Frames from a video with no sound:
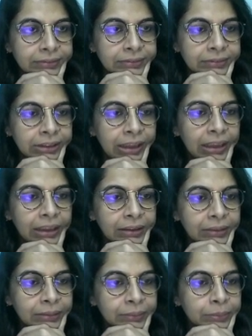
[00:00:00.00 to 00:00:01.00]
Okay.
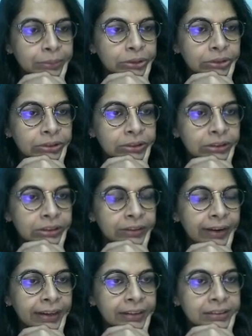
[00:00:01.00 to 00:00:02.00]
Put the
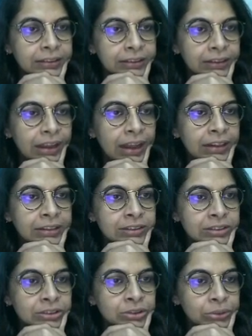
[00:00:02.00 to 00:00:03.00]
correct
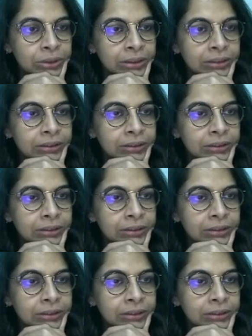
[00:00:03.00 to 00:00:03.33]
answer to it.